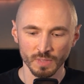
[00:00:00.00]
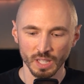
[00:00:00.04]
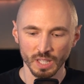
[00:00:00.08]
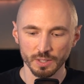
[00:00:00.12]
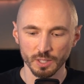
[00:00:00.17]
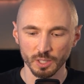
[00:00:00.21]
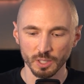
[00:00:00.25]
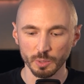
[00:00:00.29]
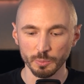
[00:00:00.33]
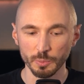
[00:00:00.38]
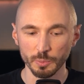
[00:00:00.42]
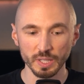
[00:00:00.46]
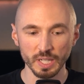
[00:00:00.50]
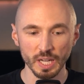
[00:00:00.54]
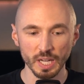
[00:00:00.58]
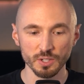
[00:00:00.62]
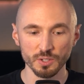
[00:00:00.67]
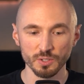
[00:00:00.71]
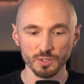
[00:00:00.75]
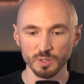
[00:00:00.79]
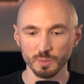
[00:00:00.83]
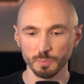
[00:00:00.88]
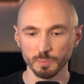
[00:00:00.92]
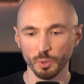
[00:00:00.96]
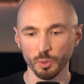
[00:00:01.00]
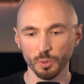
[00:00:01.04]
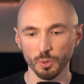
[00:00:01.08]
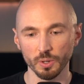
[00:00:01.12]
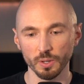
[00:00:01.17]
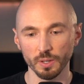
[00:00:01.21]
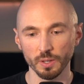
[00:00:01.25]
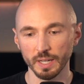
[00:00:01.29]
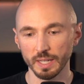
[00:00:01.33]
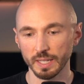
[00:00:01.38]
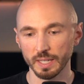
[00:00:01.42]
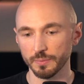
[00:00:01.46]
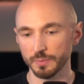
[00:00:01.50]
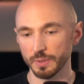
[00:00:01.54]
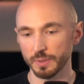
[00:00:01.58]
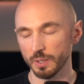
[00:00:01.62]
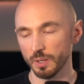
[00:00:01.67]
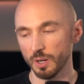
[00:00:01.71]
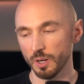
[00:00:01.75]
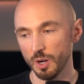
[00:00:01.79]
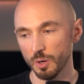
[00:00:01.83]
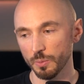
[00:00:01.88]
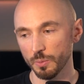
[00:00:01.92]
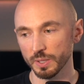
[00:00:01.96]
Their communications are poor, and if
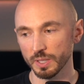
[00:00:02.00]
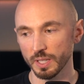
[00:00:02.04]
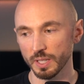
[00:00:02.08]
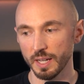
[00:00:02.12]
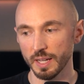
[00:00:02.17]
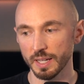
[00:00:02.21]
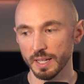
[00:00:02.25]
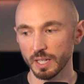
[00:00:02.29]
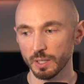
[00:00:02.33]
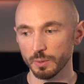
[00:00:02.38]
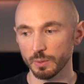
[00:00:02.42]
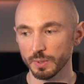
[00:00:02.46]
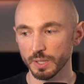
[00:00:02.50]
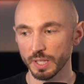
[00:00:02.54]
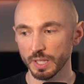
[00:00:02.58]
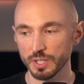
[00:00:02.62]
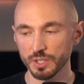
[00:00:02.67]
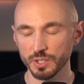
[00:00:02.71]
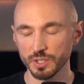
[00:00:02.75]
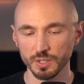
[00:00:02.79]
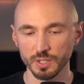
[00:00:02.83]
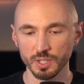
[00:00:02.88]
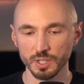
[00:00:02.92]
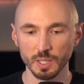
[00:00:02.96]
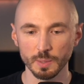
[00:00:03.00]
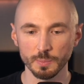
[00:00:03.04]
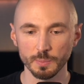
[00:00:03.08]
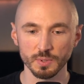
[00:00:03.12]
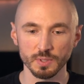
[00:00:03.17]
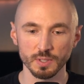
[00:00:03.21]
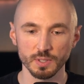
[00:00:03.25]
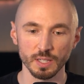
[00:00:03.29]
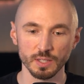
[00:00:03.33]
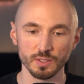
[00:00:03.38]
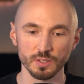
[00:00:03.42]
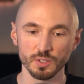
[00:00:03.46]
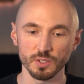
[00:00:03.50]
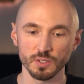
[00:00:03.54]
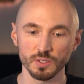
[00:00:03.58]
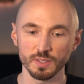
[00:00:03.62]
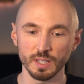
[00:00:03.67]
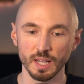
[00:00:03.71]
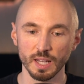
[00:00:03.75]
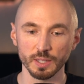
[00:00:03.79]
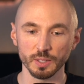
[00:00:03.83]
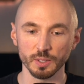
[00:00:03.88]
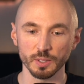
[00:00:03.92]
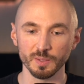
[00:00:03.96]
they're all relying on relationships, it's just
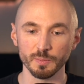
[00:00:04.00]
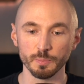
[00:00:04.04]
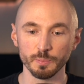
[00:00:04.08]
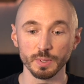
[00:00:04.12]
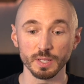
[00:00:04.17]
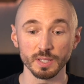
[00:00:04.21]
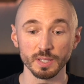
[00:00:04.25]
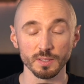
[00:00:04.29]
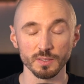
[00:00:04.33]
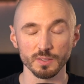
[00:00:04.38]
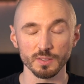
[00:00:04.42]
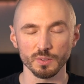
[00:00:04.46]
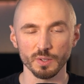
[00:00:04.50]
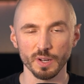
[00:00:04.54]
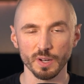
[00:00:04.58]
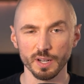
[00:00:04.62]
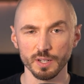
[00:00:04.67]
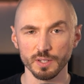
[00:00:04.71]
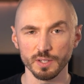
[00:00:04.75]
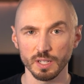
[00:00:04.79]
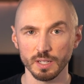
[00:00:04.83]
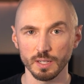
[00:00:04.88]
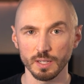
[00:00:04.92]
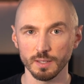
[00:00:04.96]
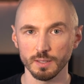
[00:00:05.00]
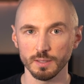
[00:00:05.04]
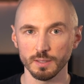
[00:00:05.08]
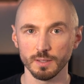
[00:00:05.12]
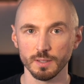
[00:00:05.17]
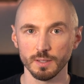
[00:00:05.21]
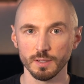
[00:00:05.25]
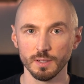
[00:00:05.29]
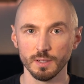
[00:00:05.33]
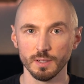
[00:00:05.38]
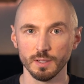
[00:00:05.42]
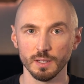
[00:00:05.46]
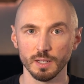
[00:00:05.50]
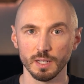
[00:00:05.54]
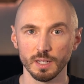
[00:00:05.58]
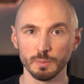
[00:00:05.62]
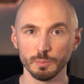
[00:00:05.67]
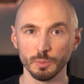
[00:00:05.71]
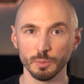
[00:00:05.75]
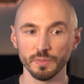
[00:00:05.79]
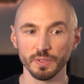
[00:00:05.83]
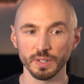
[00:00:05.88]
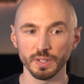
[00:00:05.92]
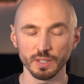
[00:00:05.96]
not a good business strategy
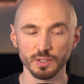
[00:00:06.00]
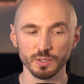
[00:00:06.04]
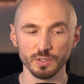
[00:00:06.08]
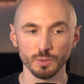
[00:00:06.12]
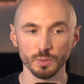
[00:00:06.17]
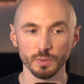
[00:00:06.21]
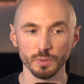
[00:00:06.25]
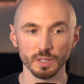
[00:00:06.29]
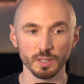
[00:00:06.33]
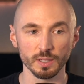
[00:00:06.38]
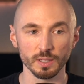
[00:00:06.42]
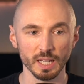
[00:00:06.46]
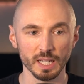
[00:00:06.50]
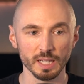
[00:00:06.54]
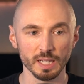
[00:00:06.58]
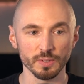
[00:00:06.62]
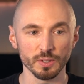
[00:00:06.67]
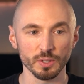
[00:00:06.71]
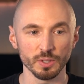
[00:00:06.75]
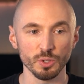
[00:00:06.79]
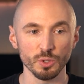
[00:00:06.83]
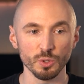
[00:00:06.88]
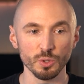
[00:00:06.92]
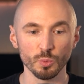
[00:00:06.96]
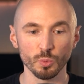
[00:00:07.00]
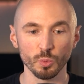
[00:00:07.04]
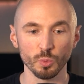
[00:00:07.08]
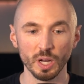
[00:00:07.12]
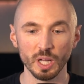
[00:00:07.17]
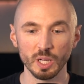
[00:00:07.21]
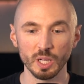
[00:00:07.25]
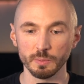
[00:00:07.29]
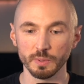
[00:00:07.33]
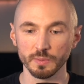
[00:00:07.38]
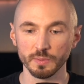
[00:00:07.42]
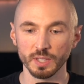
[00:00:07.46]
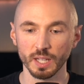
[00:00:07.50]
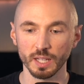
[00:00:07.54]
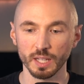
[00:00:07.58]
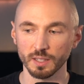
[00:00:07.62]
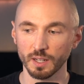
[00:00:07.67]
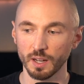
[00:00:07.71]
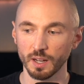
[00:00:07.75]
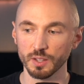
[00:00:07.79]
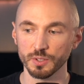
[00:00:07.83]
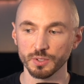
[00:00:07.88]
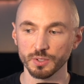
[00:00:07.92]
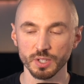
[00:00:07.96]
moving into a kind of a new realm of
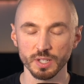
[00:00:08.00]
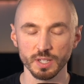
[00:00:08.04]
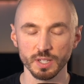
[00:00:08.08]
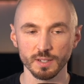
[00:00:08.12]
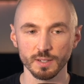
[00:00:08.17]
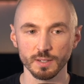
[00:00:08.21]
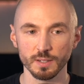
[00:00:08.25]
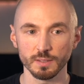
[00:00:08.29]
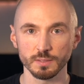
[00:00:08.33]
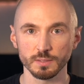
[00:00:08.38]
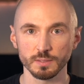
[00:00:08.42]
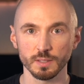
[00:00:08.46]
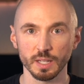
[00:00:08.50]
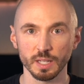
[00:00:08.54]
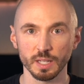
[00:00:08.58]
technology here and